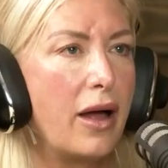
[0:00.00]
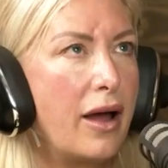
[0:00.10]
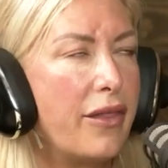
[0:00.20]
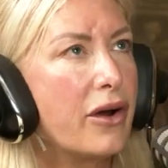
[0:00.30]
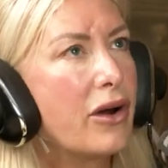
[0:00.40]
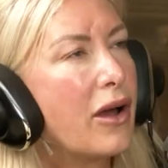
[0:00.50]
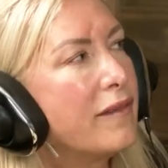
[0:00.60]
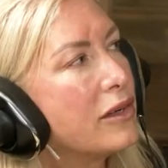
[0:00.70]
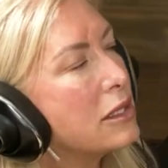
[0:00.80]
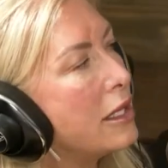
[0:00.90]
other
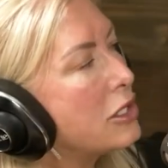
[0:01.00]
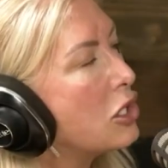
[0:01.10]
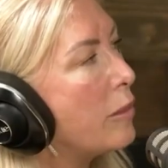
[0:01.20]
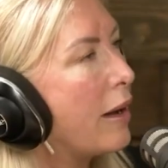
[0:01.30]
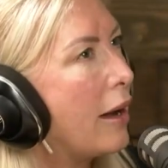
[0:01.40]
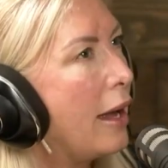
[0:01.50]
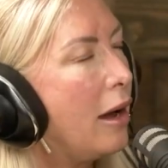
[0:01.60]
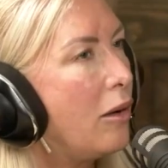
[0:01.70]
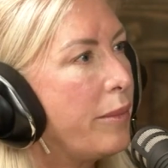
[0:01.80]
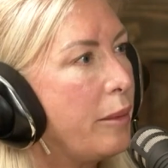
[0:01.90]
conversation about
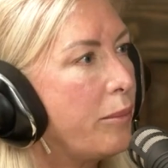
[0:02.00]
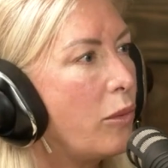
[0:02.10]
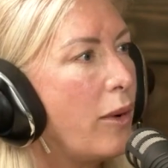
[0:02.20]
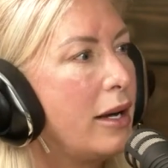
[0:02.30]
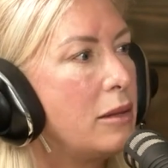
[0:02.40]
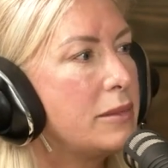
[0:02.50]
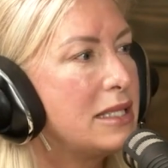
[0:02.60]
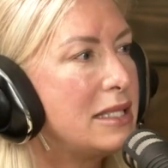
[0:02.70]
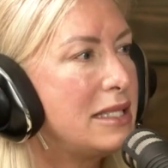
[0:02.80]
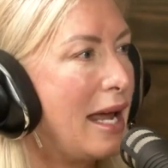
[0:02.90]
how people wind up
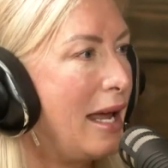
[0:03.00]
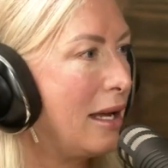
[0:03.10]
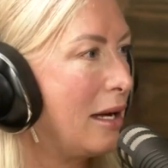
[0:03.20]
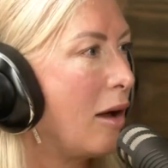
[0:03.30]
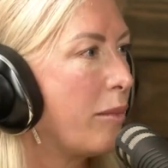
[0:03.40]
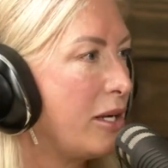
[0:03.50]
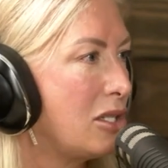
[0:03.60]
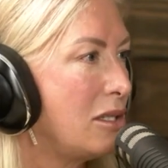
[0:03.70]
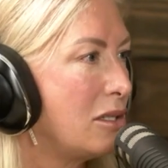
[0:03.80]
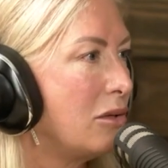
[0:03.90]
staying in
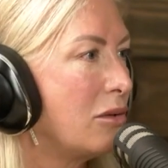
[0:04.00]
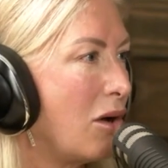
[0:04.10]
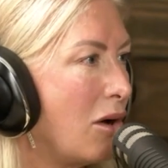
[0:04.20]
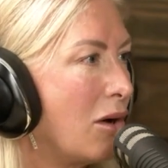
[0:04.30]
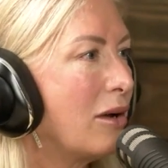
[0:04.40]
outpatient too long.